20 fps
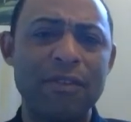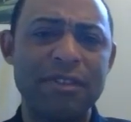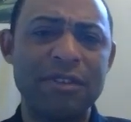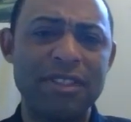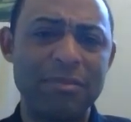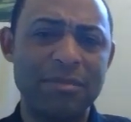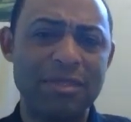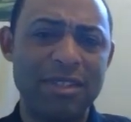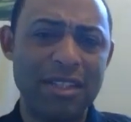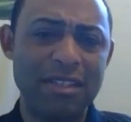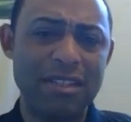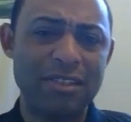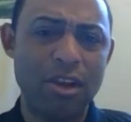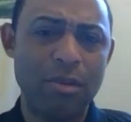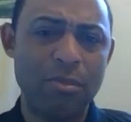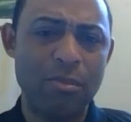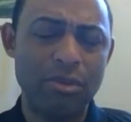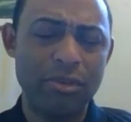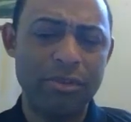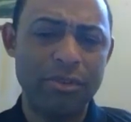for same-sex
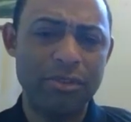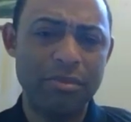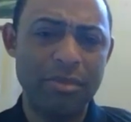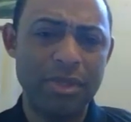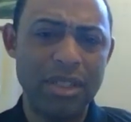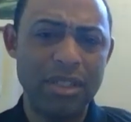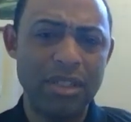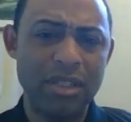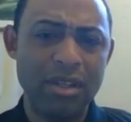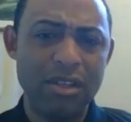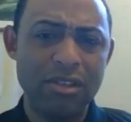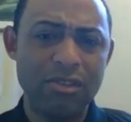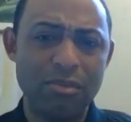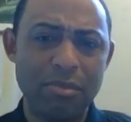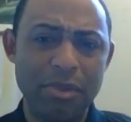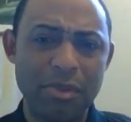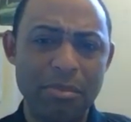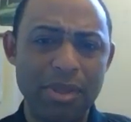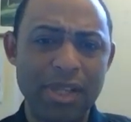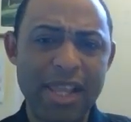couple to
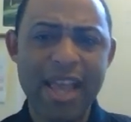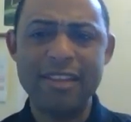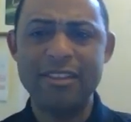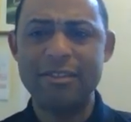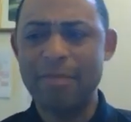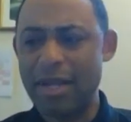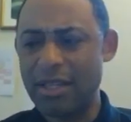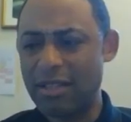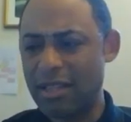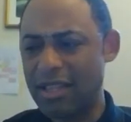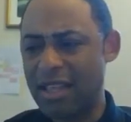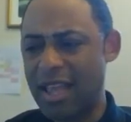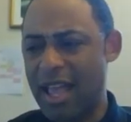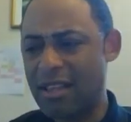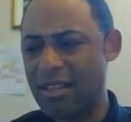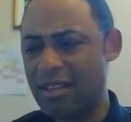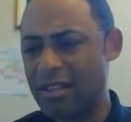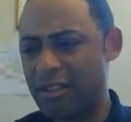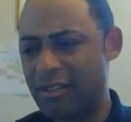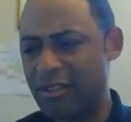be blessed by the
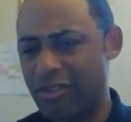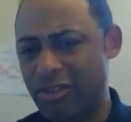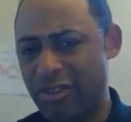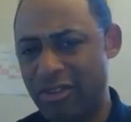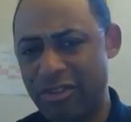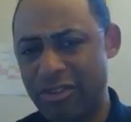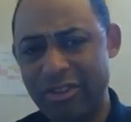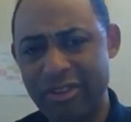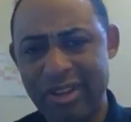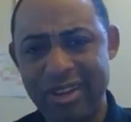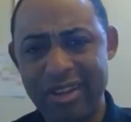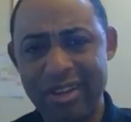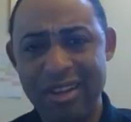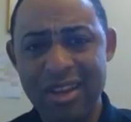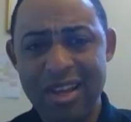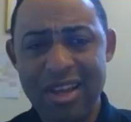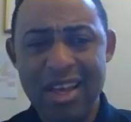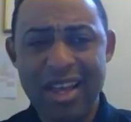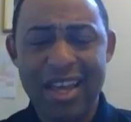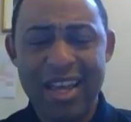Catholic Church.
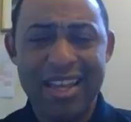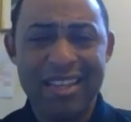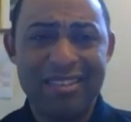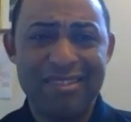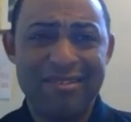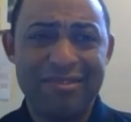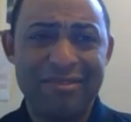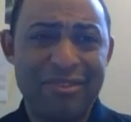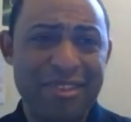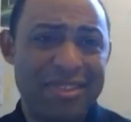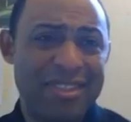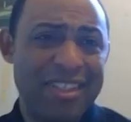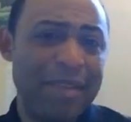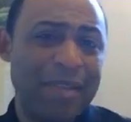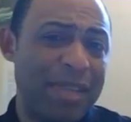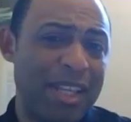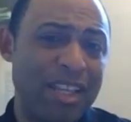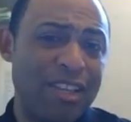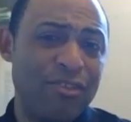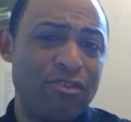And the
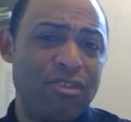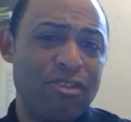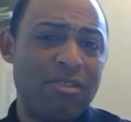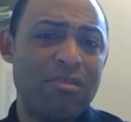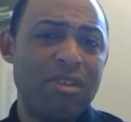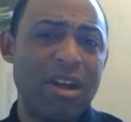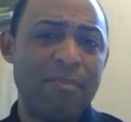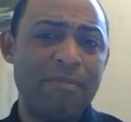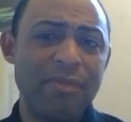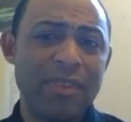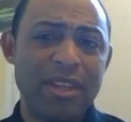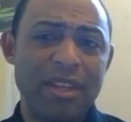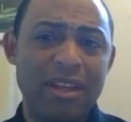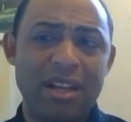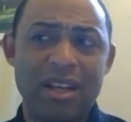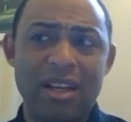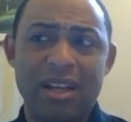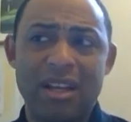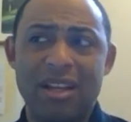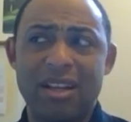same thing in Europe.
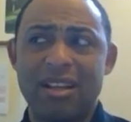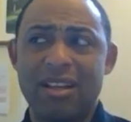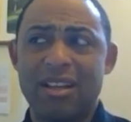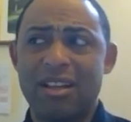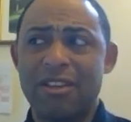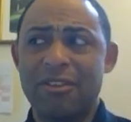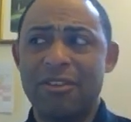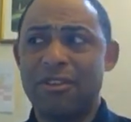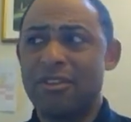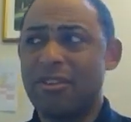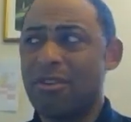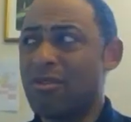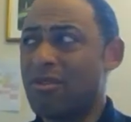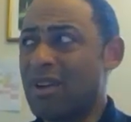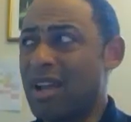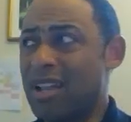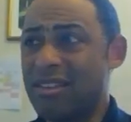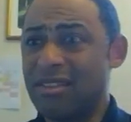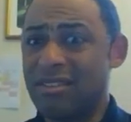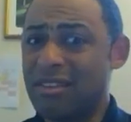
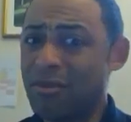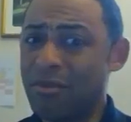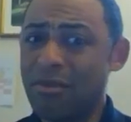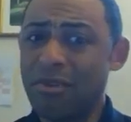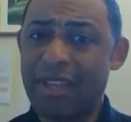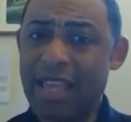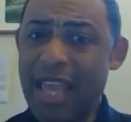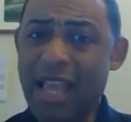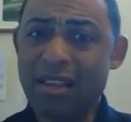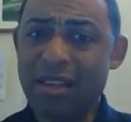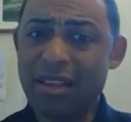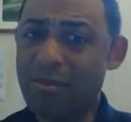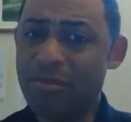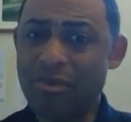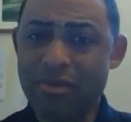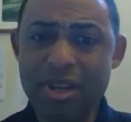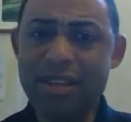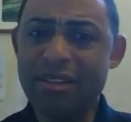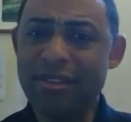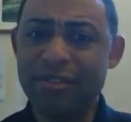There were Catholic
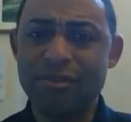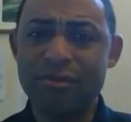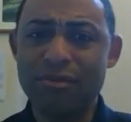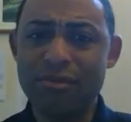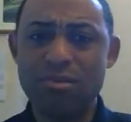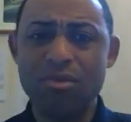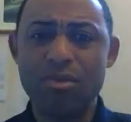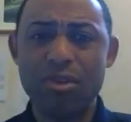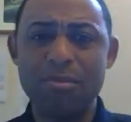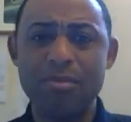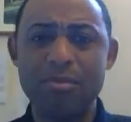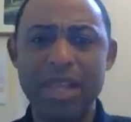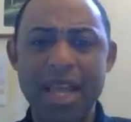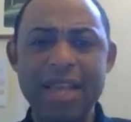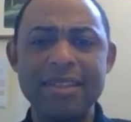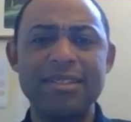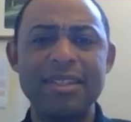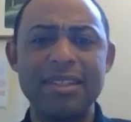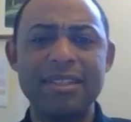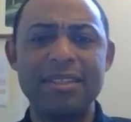priests who were
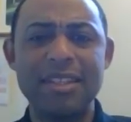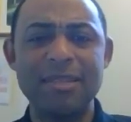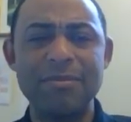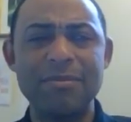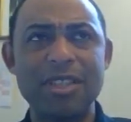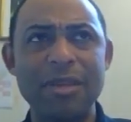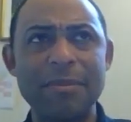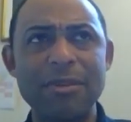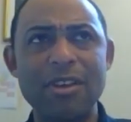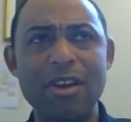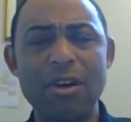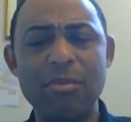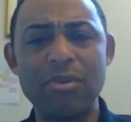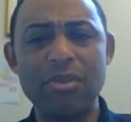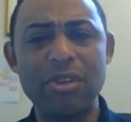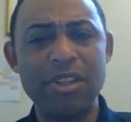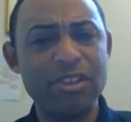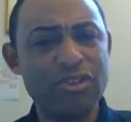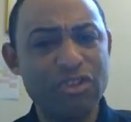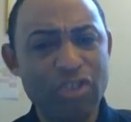blessing same-sex
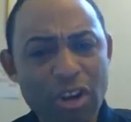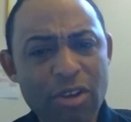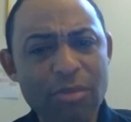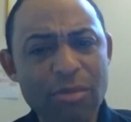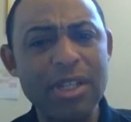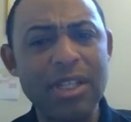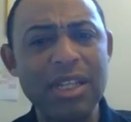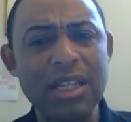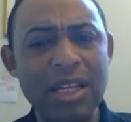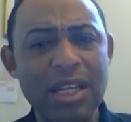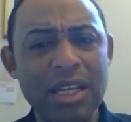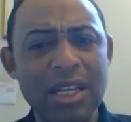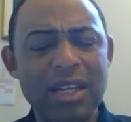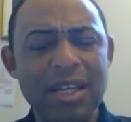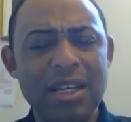couple in Germany.